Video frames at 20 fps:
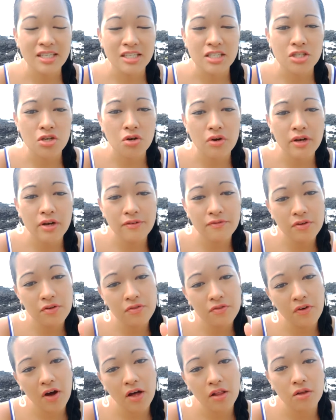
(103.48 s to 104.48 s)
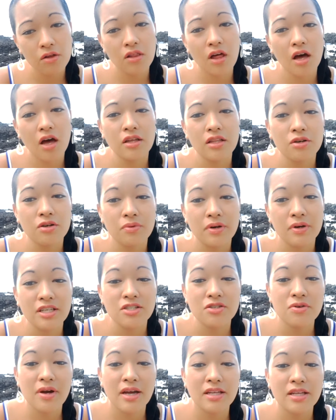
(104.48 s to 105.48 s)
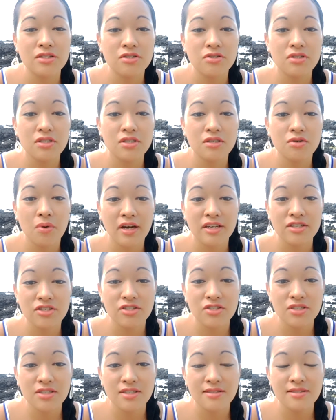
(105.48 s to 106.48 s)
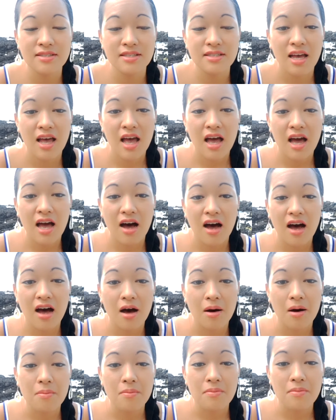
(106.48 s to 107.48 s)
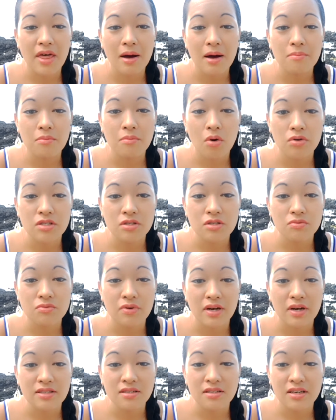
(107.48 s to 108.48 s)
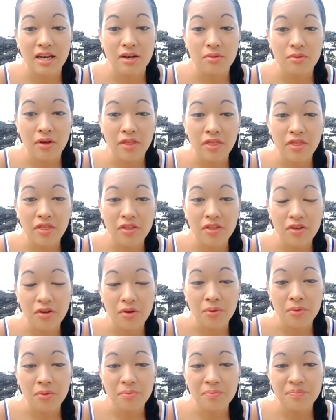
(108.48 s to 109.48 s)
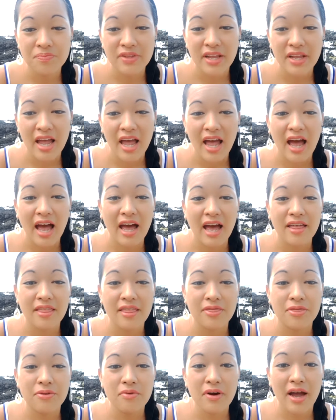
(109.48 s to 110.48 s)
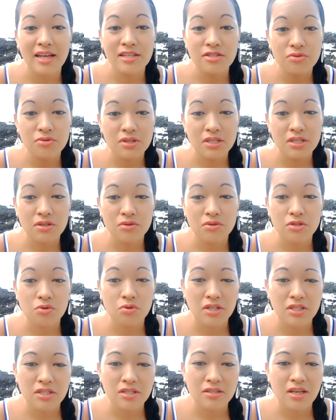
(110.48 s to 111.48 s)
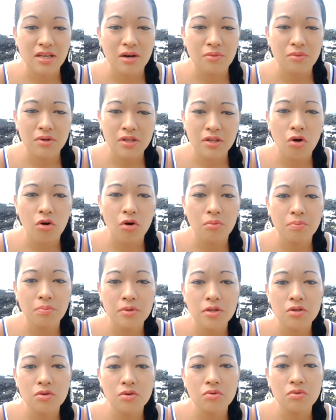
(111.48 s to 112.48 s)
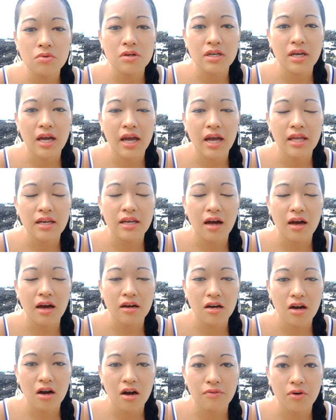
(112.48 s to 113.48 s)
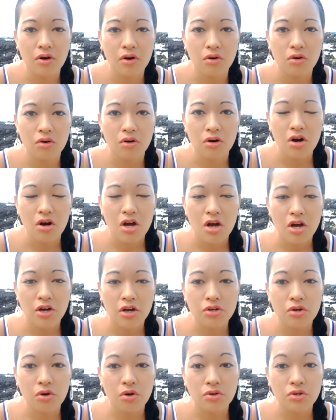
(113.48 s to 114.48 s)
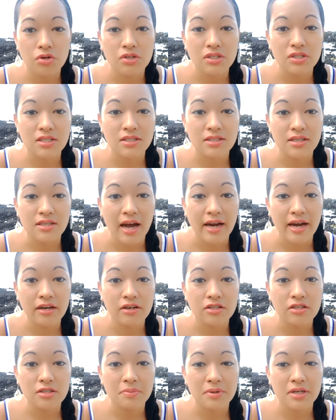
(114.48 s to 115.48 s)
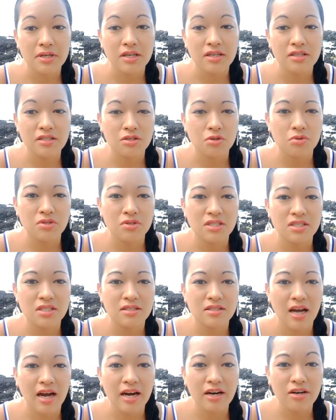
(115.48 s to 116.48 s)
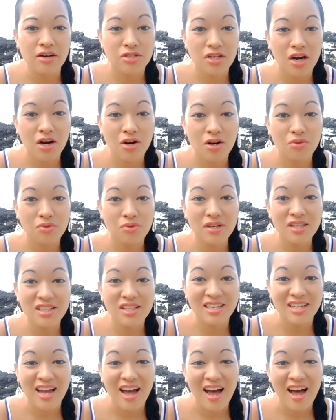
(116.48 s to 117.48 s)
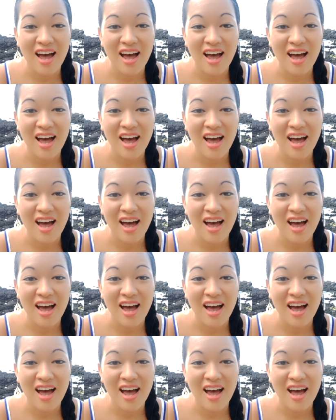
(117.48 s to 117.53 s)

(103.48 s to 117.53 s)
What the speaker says: So if you follow along the quiz, you answer the questions that most resonate with you. And through answering those questions, I really hope you can uncover, your desires, because those desires are really